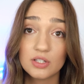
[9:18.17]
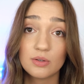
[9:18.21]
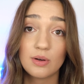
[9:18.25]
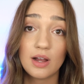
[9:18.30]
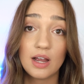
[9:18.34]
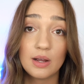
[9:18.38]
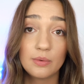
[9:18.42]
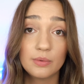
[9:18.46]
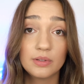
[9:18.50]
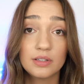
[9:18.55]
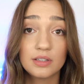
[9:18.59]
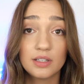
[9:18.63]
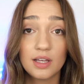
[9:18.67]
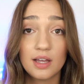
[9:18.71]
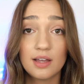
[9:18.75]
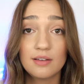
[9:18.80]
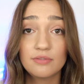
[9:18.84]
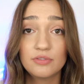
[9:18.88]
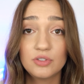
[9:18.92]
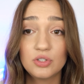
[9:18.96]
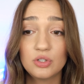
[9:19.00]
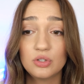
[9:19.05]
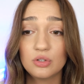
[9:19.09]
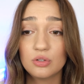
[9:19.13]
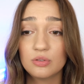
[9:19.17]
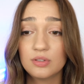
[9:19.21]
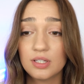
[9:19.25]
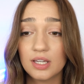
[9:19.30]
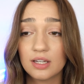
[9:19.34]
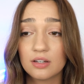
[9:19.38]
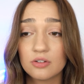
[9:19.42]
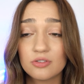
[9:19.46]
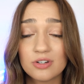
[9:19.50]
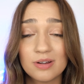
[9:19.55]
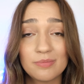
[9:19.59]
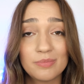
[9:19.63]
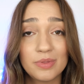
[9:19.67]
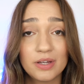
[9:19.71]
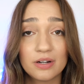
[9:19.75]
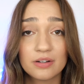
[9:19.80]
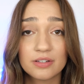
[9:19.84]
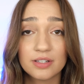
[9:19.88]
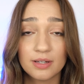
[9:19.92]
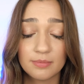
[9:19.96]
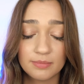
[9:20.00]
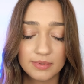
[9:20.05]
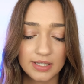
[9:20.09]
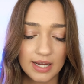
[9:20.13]
So I would love to take a trip
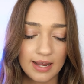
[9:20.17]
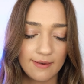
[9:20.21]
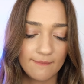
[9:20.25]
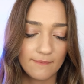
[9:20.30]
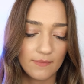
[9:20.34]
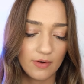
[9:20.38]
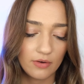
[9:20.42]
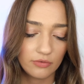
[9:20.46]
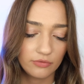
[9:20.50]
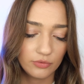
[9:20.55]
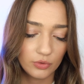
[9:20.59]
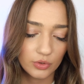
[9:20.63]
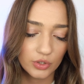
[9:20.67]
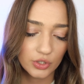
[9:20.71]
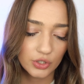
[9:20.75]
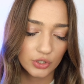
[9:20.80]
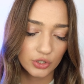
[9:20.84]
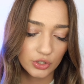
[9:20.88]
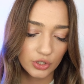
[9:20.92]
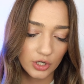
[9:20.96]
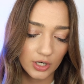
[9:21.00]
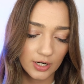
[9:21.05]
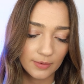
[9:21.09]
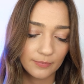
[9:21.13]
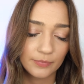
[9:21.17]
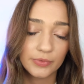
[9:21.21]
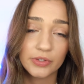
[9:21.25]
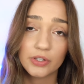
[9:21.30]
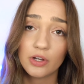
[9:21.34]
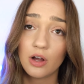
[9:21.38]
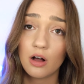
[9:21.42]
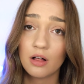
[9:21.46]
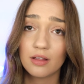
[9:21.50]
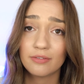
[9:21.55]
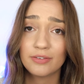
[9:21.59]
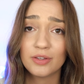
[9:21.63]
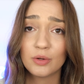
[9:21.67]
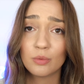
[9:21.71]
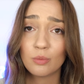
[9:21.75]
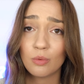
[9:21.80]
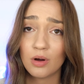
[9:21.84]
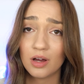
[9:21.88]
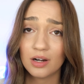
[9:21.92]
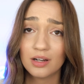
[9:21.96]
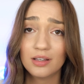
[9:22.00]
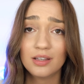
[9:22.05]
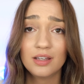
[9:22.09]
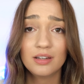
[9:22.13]
there sometime for sure. Y'all, if you
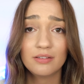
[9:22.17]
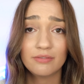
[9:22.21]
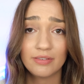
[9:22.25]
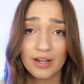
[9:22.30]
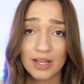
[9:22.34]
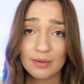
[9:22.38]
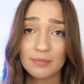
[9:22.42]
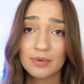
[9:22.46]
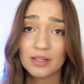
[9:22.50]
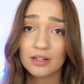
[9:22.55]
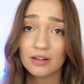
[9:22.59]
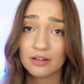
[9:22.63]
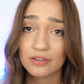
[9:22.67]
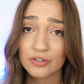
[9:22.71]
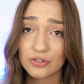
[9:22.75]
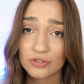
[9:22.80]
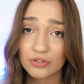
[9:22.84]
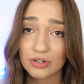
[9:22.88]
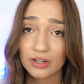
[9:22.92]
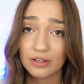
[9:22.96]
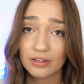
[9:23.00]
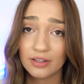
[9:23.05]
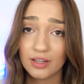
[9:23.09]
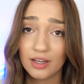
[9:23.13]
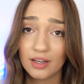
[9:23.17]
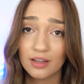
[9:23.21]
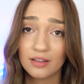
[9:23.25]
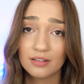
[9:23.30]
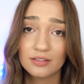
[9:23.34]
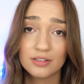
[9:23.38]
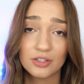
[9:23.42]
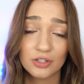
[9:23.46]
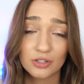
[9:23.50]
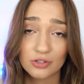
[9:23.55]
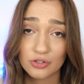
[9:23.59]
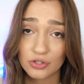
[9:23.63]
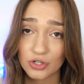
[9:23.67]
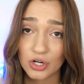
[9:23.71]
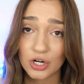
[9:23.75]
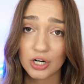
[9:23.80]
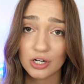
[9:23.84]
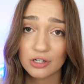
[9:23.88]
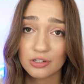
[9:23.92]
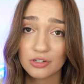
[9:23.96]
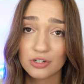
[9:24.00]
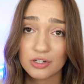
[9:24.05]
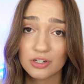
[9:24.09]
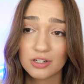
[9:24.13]
want to invite me to Australia, to your
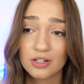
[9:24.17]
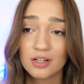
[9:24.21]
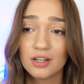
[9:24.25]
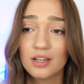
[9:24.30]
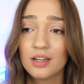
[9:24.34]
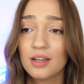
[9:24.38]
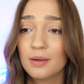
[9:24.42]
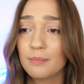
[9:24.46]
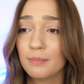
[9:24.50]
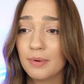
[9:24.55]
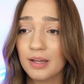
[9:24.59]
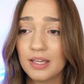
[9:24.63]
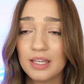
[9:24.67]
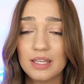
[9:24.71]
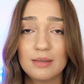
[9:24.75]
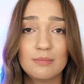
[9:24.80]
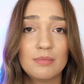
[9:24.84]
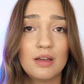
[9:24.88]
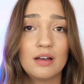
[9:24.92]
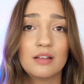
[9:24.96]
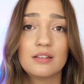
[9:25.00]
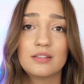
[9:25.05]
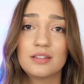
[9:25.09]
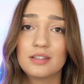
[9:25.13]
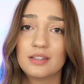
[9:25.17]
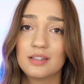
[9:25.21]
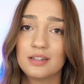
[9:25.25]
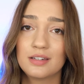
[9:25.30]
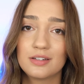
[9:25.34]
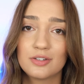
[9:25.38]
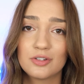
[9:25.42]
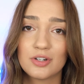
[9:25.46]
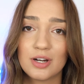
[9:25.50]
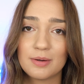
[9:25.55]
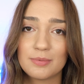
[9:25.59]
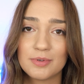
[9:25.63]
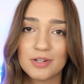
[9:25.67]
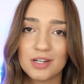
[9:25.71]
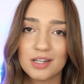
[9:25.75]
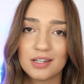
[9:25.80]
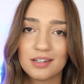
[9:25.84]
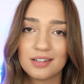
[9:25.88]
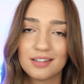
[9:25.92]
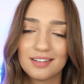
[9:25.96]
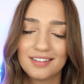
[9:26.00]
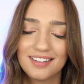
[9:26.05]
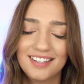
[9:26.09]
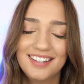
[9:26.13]
church, my email is in the description.
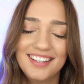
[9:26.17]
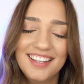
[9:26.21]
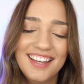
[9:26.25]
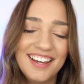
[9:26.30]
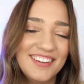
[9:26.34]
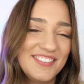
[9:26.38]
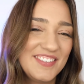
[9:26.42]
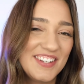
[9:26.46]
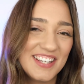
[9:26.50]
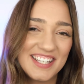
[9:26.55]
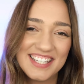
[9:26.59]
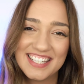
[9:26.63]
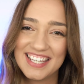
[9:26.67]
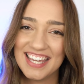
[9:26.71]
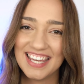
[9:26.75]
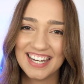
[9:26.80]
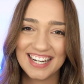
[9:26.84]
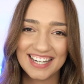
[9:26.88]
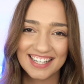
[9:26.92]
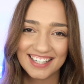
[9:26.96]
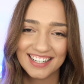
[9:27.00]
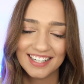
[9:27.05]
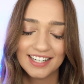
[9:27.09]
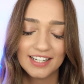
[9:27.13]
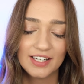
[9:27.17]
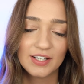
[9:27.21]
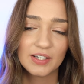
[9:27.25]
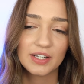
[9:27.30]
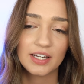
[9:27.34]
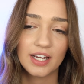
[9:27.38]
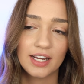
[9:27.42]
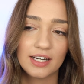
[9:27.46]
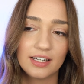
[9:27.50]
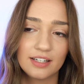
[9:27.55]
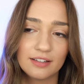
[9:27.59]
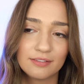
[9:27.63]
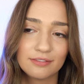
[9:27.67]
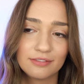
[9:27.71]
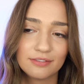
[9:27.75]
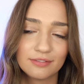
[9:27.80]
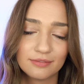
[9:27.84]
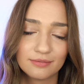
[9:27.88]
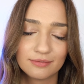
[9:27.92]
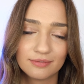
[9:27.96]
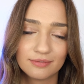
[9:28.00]
I'm just kidding. Kind of.